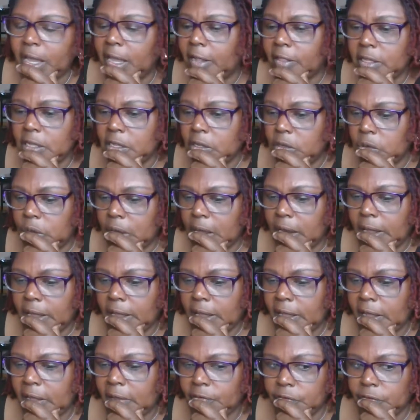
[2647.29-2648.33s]
I think you got to
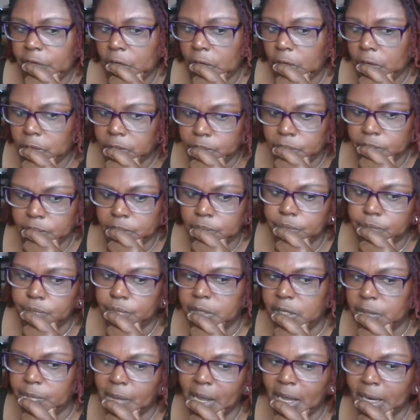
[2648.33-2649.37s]
have your
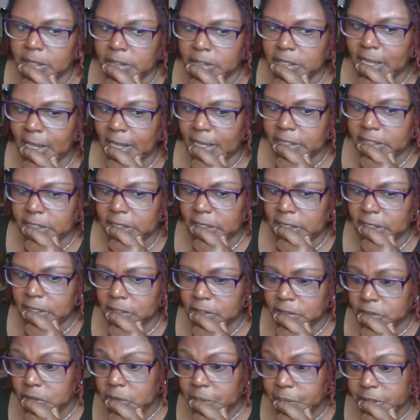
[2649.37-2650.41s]
be monetized to get the
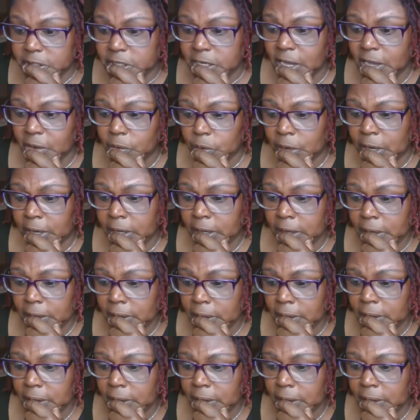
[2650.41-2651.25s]
super chat, right?